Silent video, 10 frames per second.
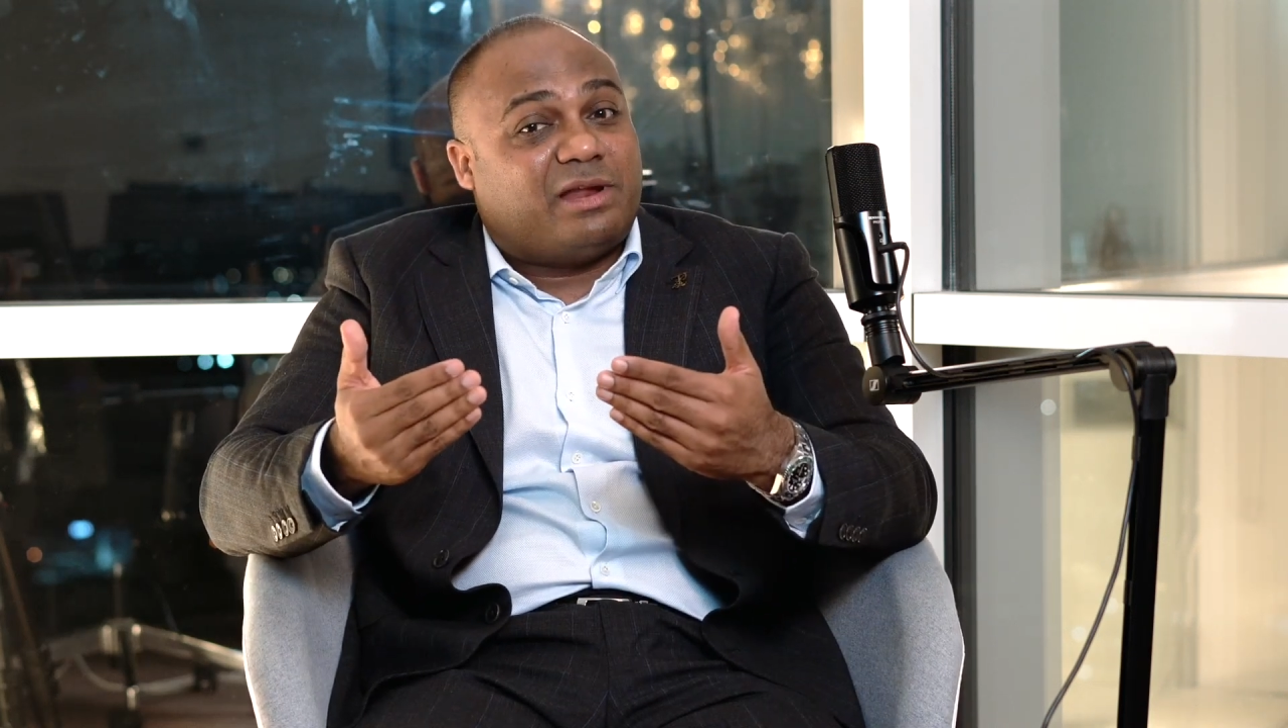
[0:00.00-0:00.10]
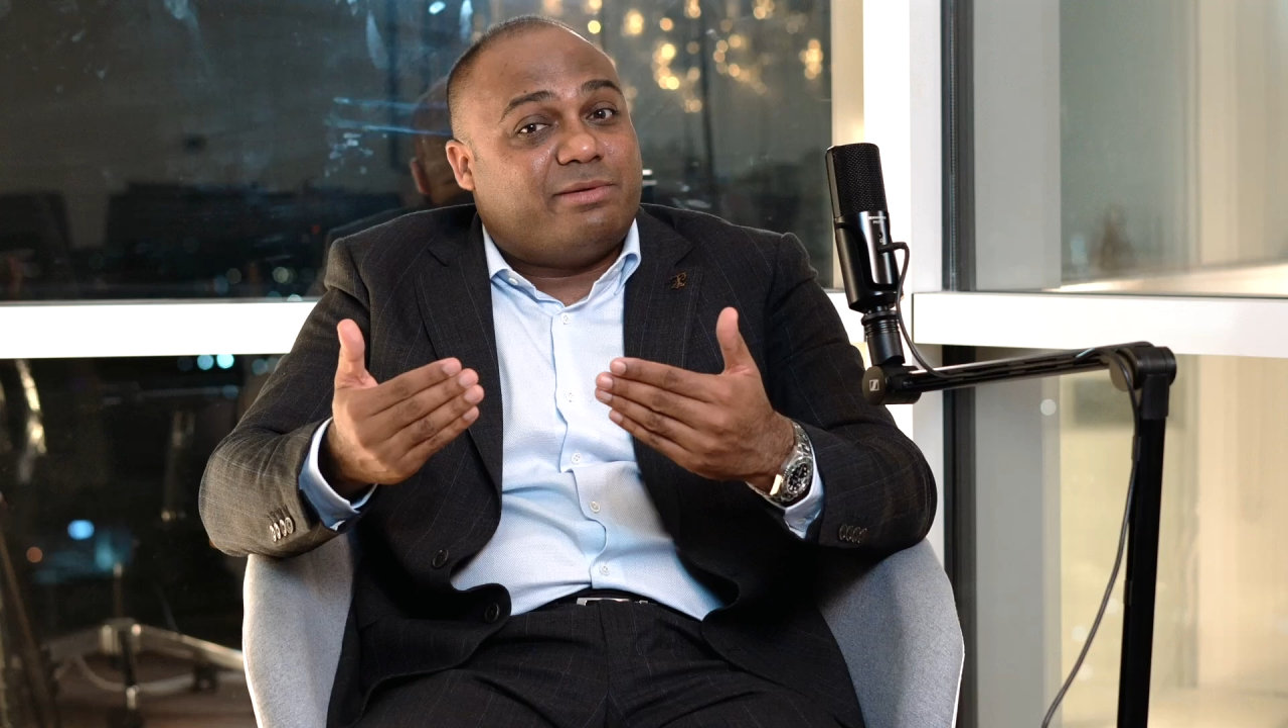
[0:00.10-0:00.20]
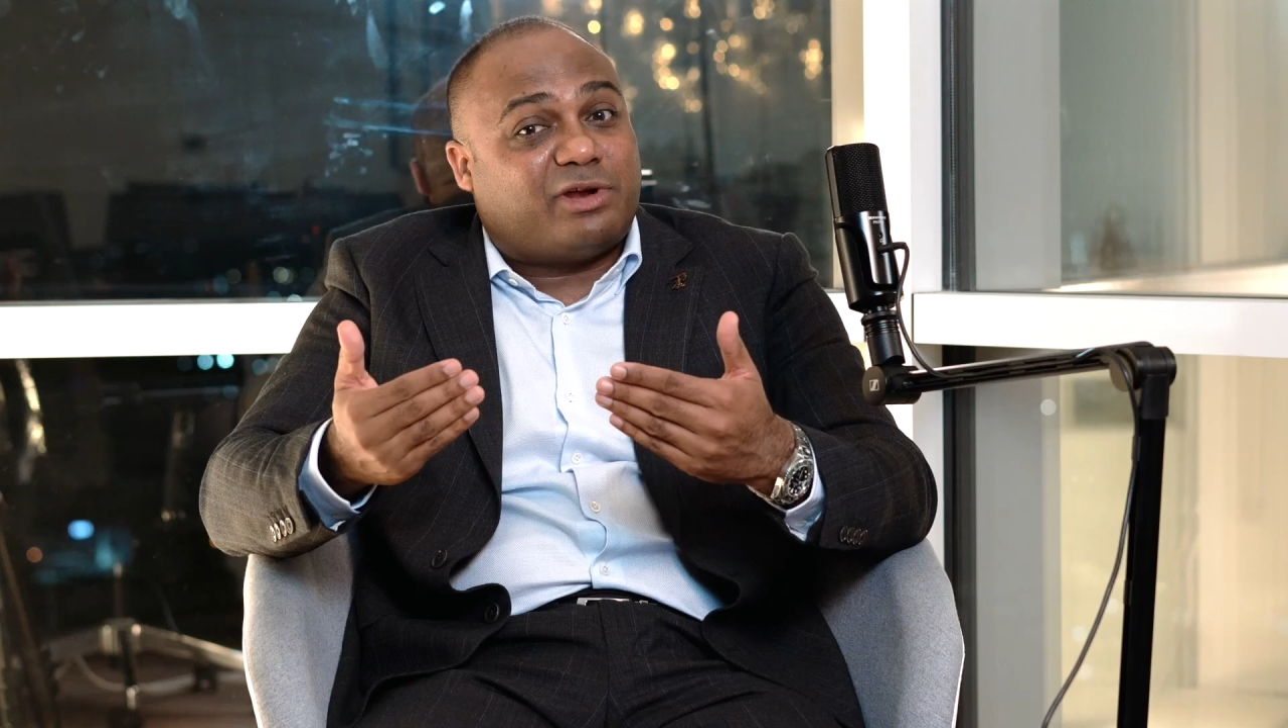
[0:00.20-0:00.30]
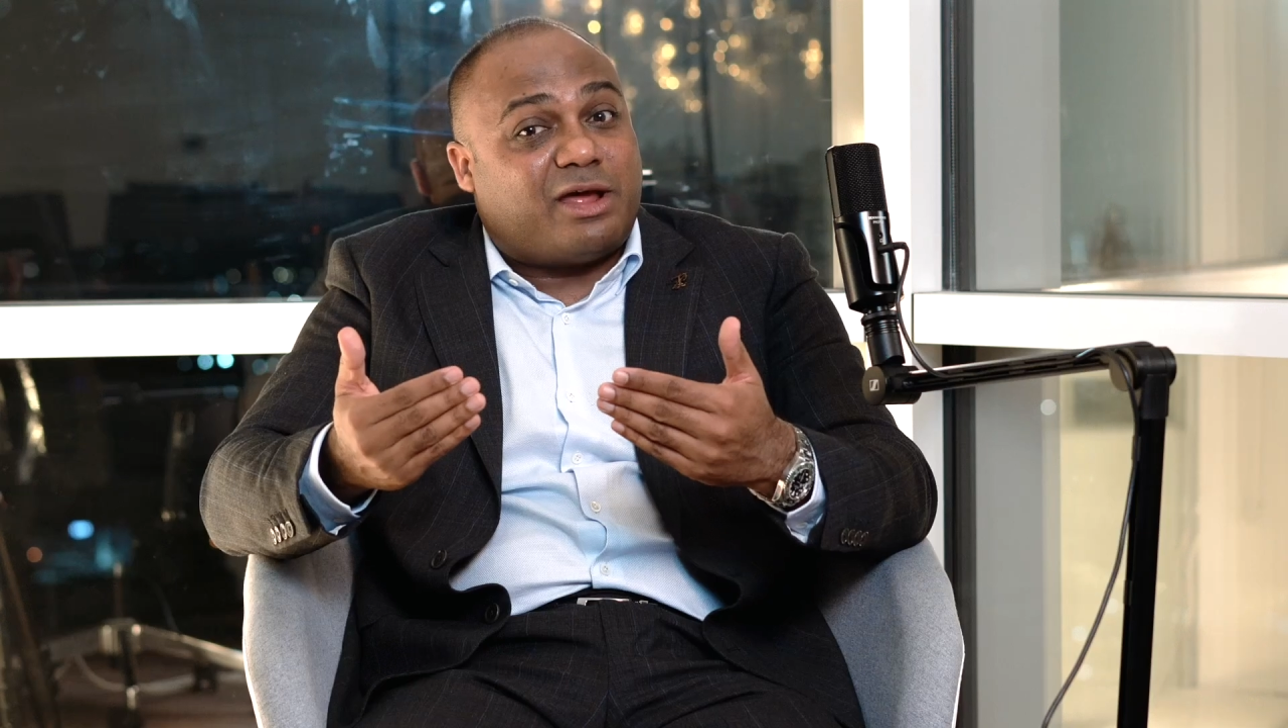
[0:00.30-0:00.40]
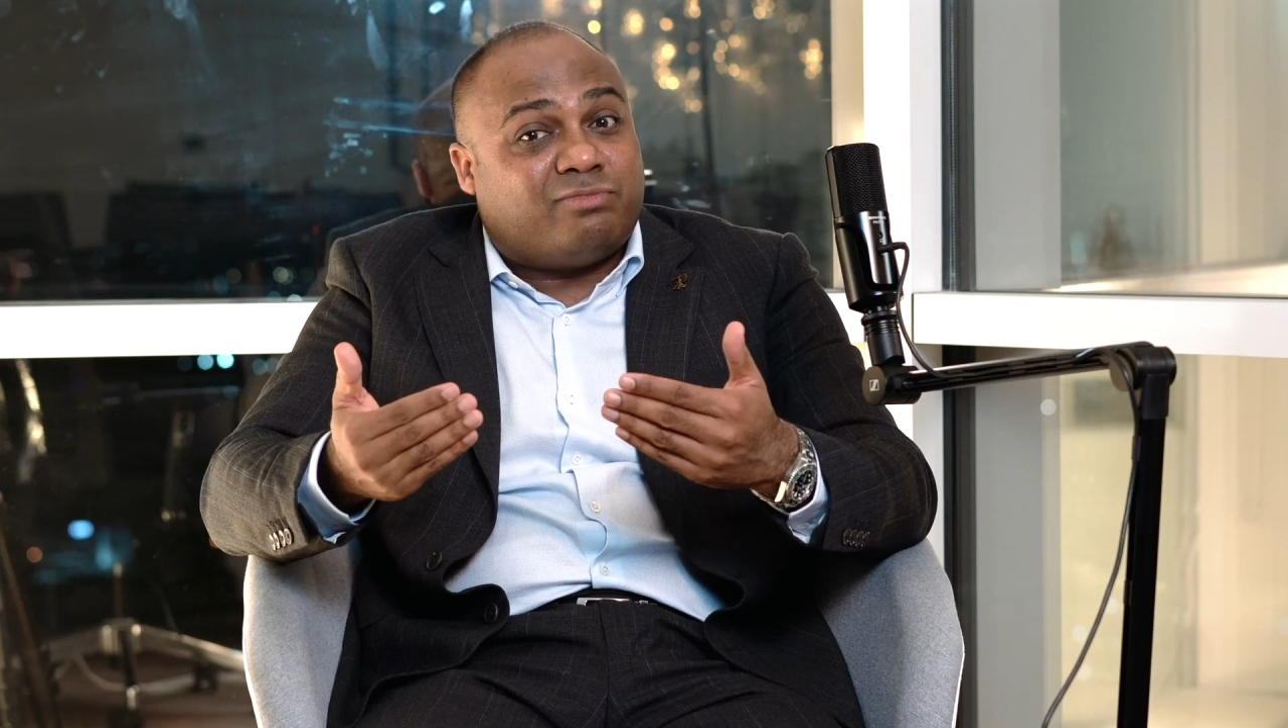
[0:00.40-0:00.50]

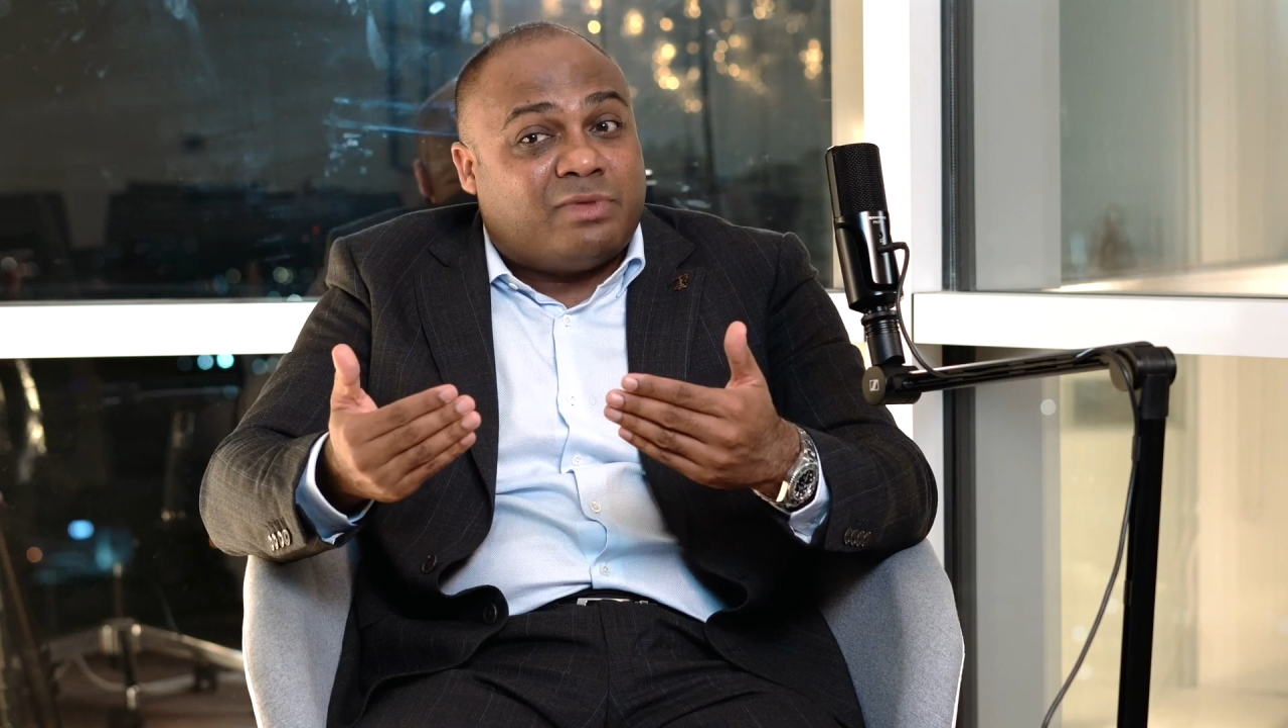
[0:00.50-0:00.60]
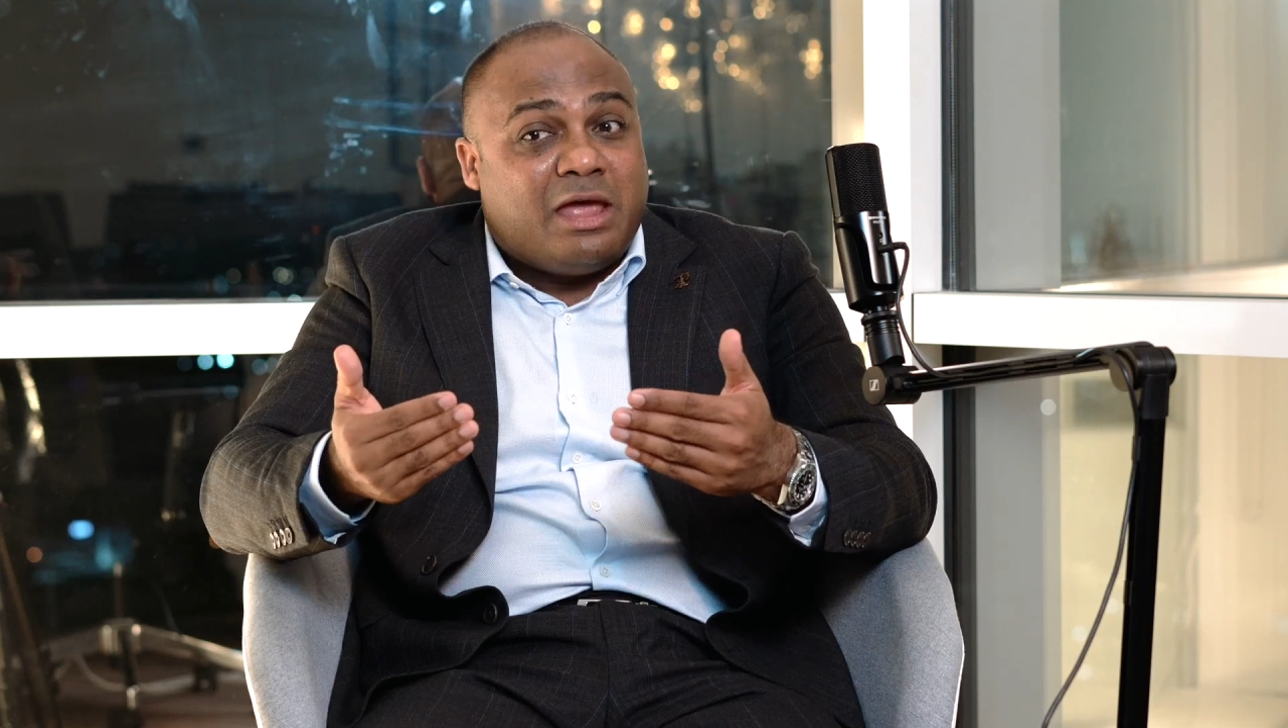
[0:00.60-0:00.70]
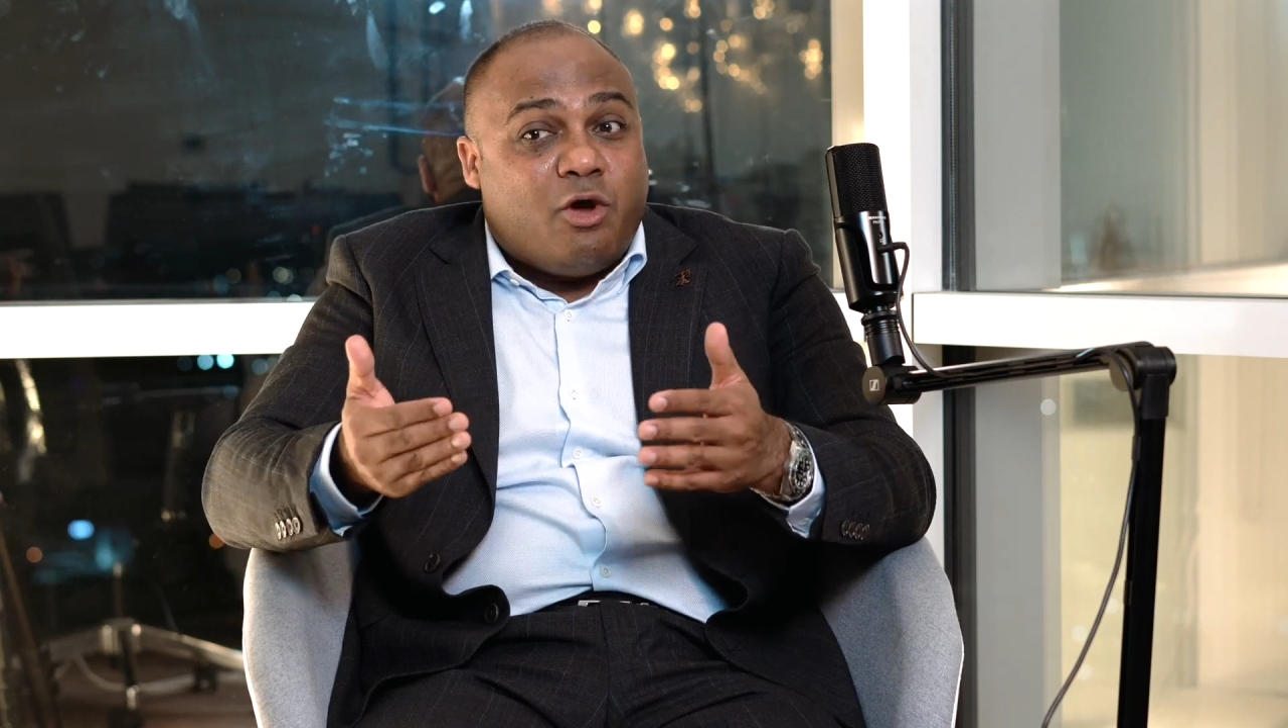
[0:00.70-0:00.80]
Imran,